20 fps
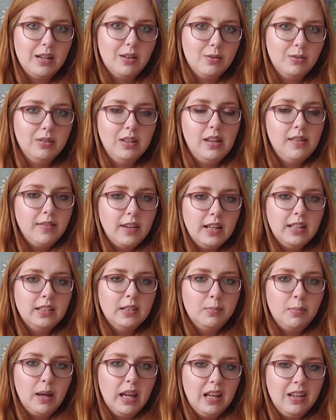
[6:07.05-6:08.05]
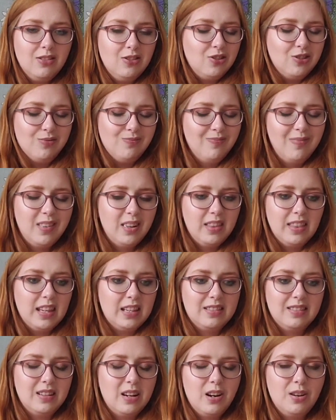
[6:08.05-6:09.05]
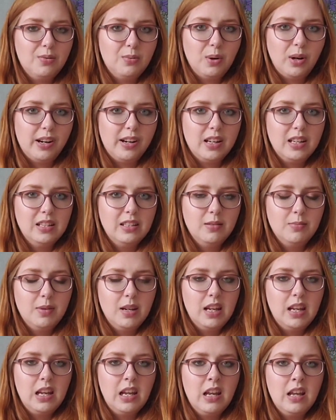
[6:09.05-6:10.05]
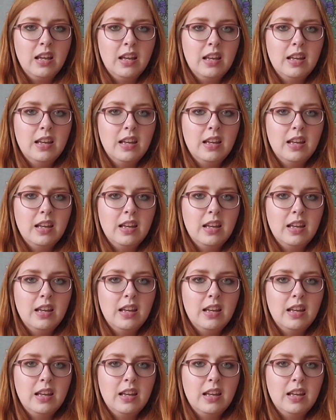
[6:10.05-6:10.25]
OnlyFans page. That's not a worry to me.